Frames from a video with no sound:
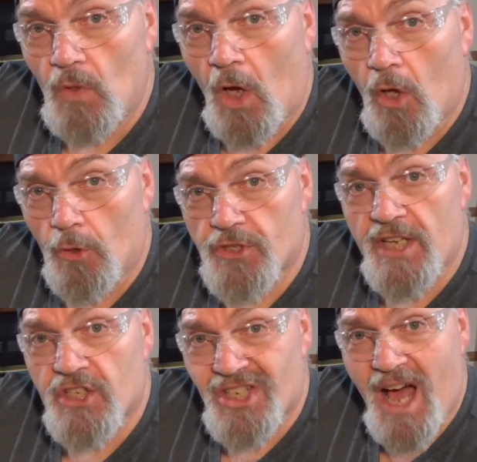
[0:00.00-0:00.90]
hulls
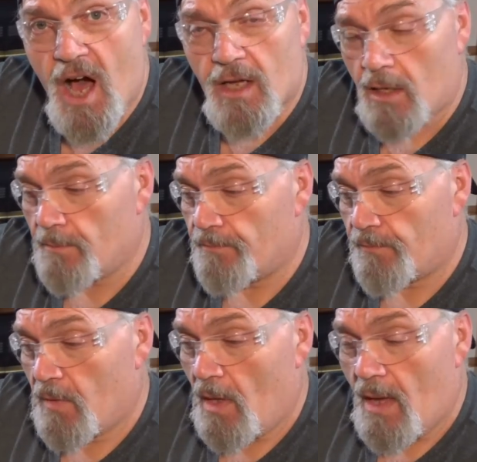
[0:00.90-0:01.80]
in stock.
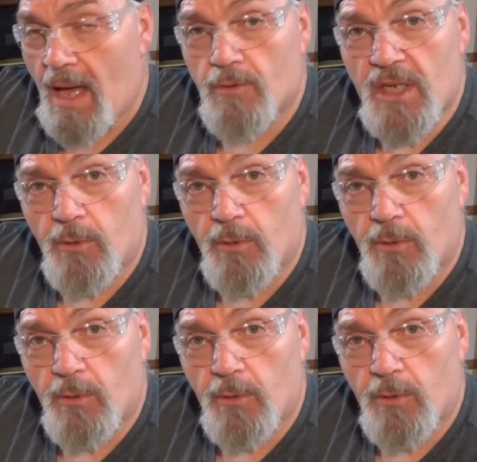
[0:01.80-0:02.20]
I was